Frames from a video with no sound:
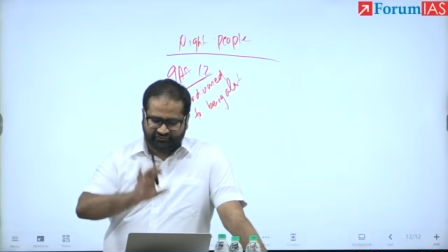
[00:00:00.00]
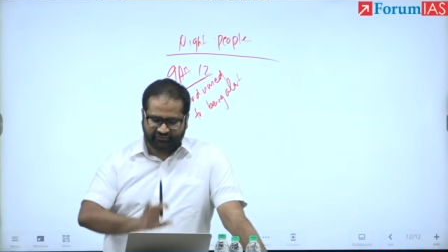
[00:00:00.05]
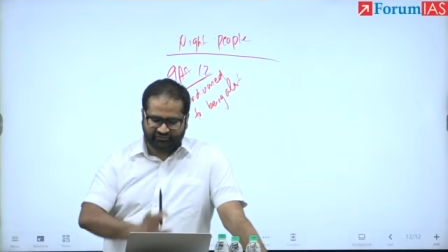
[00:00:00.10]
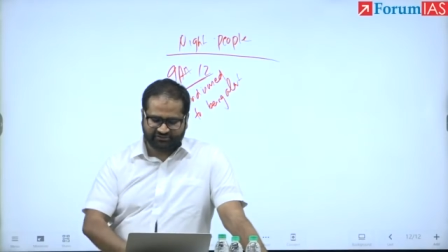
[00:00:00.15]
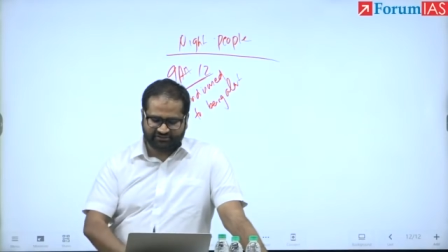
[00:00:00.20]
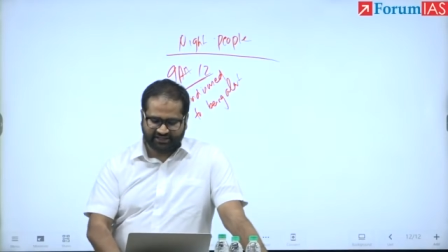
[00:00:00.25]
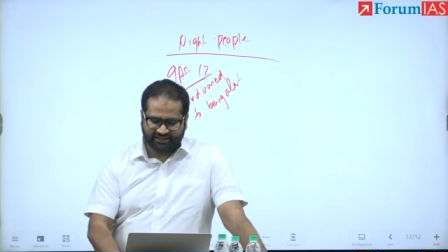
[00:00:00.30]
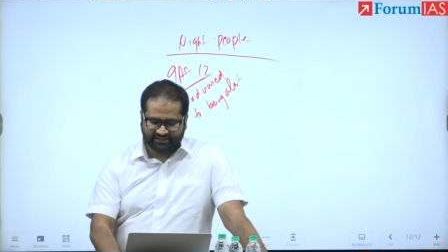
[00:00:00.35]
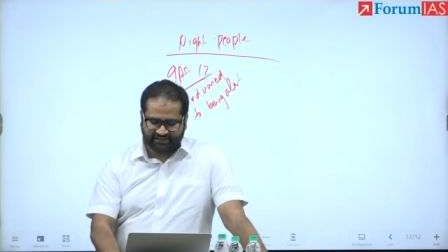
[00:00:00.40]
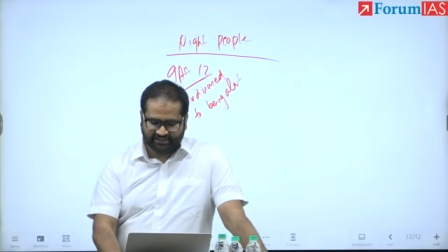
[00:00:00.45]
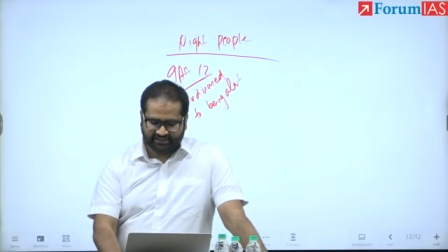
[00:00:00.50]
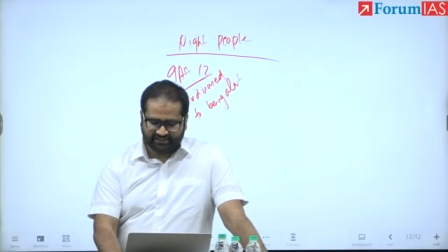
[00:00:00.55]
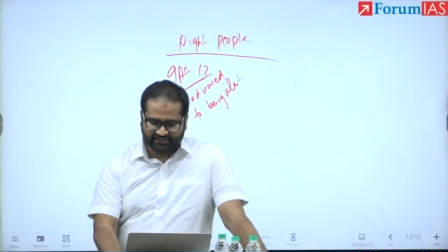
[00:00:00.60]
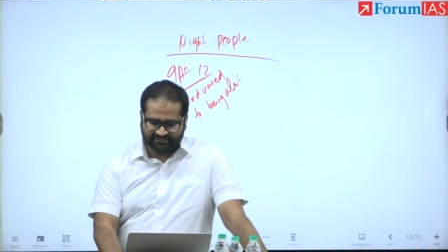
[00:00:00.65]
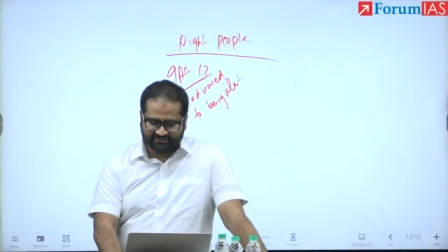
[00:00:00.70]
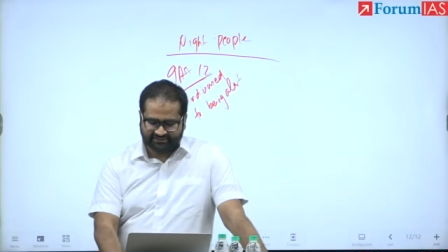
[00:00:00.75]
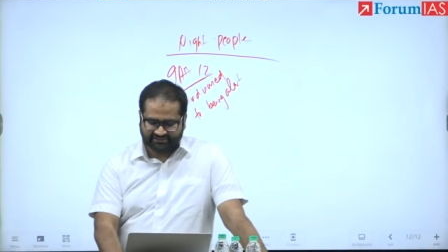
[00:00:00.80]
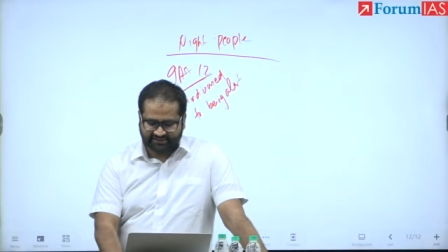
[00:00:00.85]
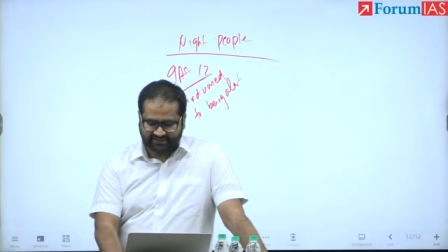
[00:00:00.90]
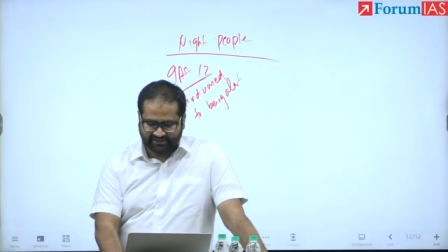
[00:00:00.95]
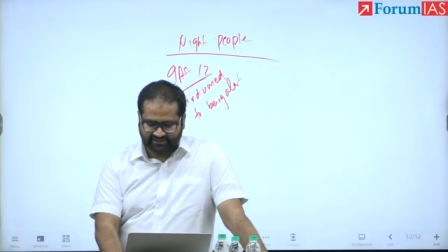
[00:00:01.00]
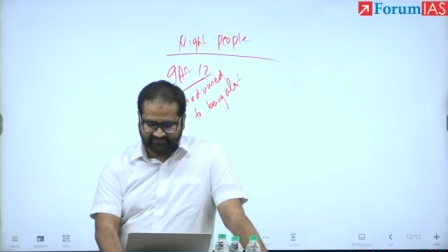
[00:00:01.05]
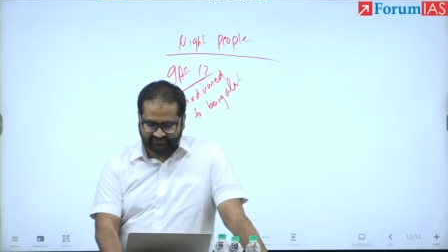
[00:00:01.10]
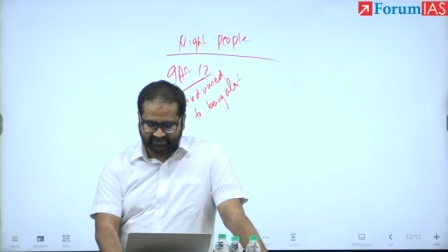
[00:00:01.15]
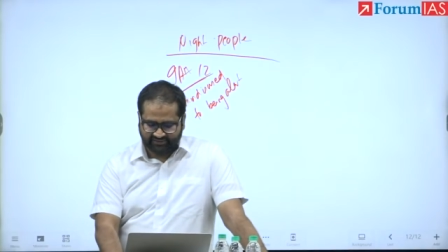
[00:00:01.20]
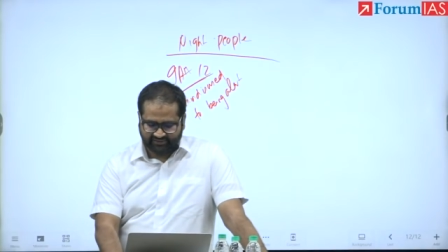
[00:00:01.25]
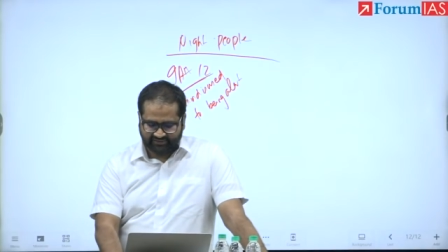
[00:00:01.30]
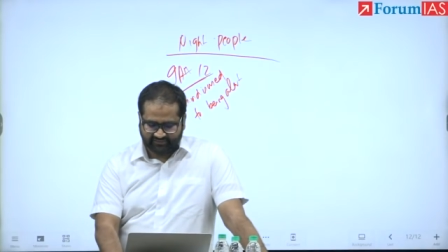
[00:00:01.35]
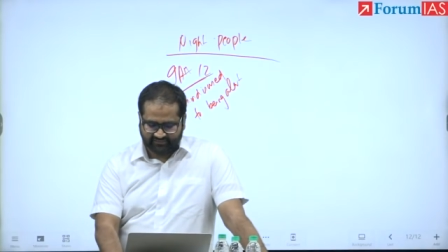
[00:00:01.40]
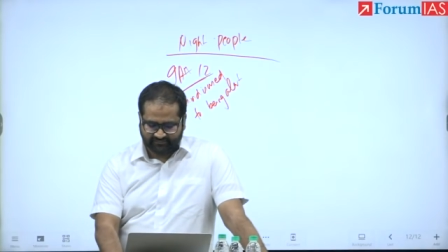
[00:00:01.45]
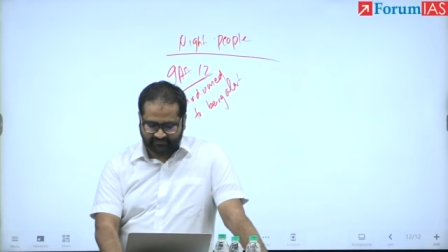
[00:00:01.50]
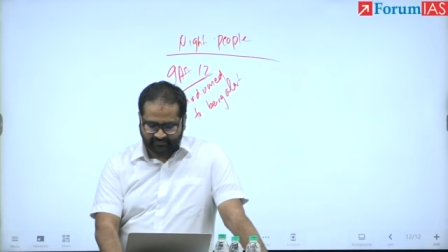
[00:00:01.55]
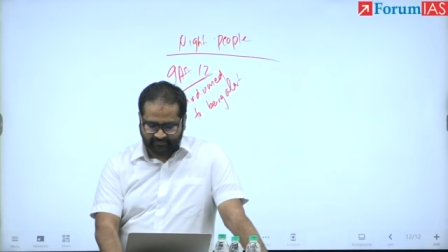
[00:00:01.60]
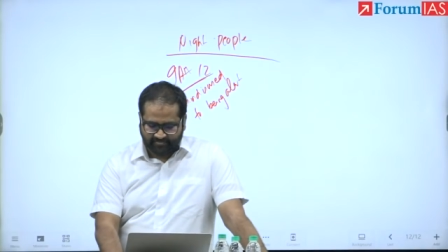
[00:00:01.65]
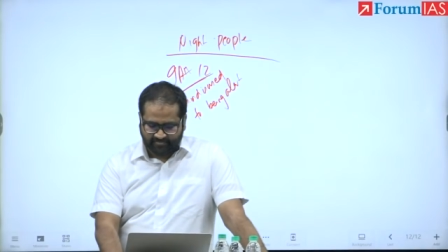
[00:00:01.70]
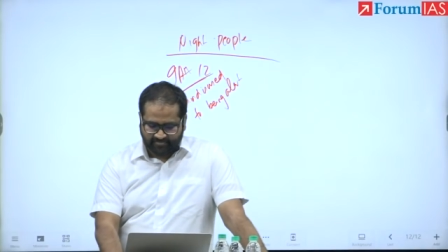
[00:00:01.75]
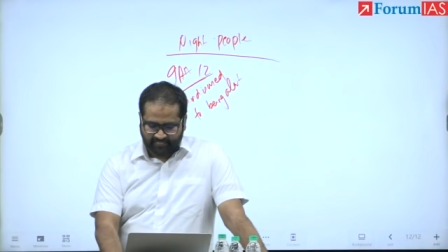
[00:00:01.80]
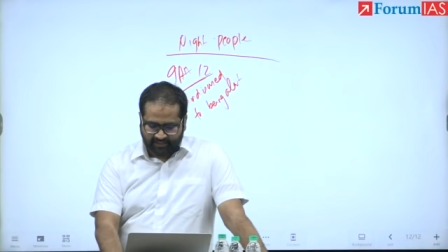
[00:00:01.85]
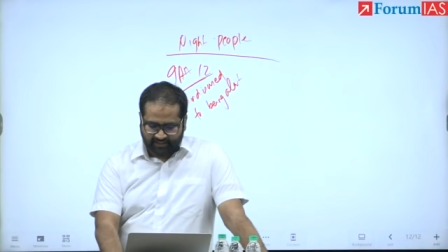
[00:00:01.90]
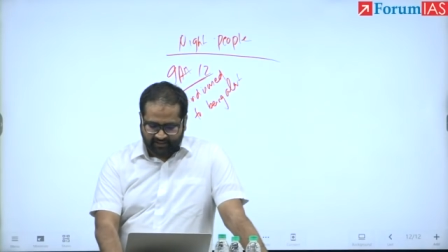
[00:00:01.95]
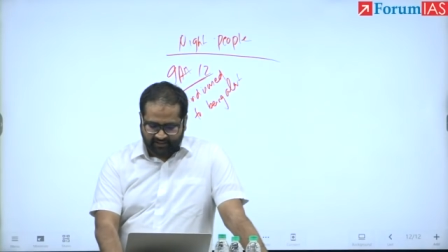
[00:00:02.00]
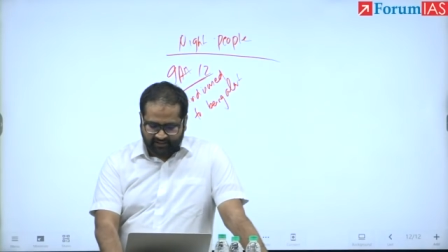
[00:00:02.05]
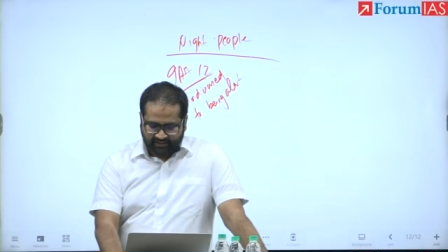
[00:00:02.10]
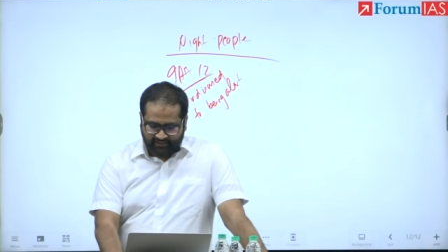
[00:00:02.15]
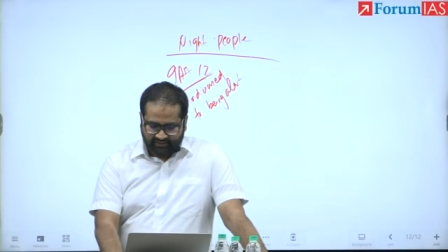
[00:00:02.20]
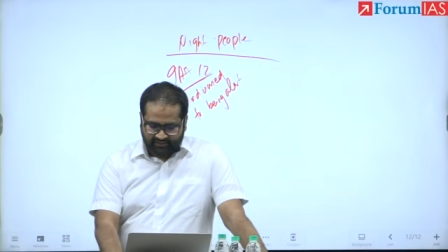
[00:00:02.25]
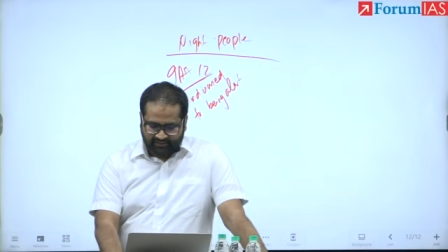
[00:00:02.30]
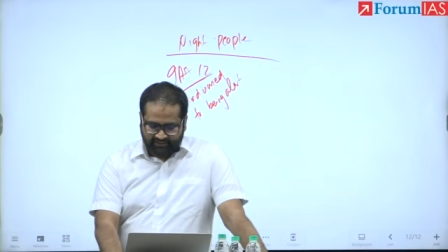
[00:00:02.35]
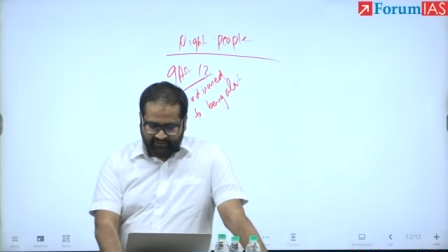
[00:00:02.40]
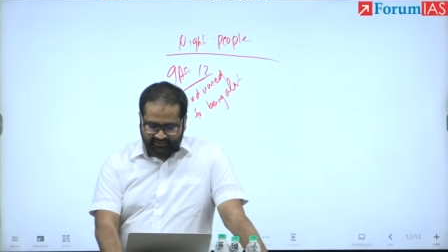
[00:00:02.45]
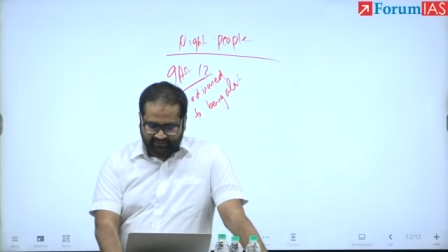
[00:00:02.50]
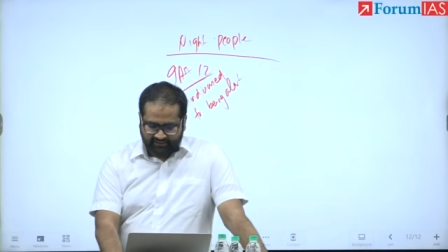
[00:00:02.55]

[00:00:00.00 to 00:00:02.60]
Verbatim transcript: your cycle and stay awake. All right.